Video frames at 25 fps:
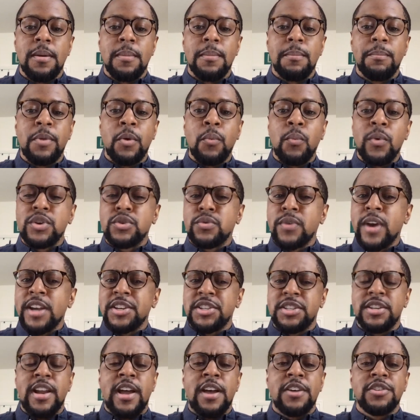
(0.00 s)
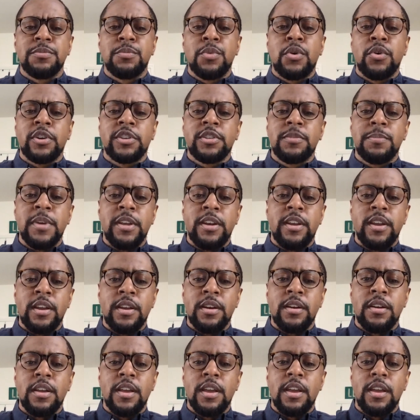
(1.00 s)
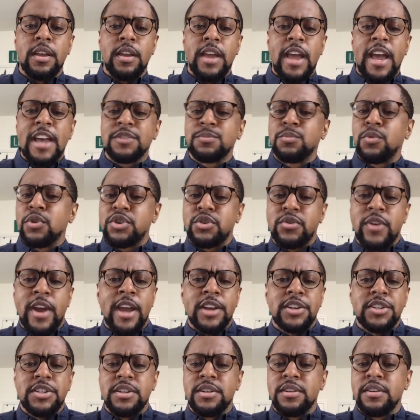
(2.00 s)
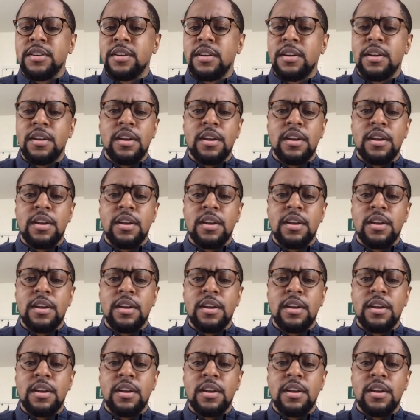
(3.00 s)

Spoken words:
But which rationale is more expedient, has more traction?